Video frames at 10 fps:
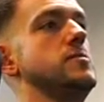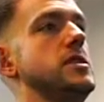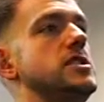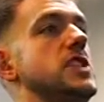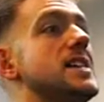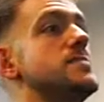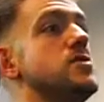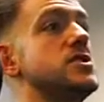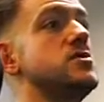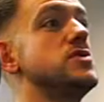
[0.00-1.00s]
some of the
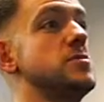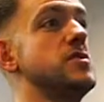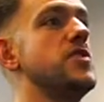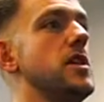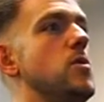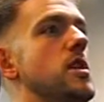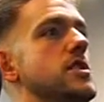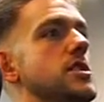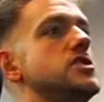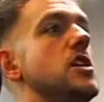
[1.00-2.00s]
chest muscles, and we're trying to
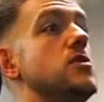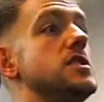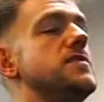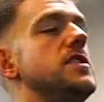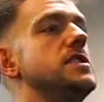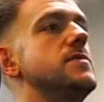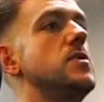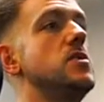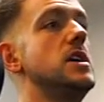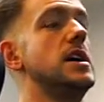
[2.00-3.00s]
work on the shoulders first
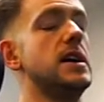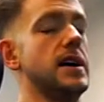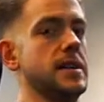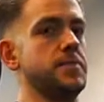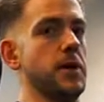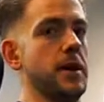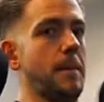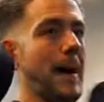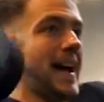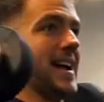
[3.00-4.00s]
of all, and it's putting
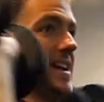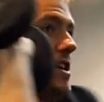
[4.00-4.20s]
the back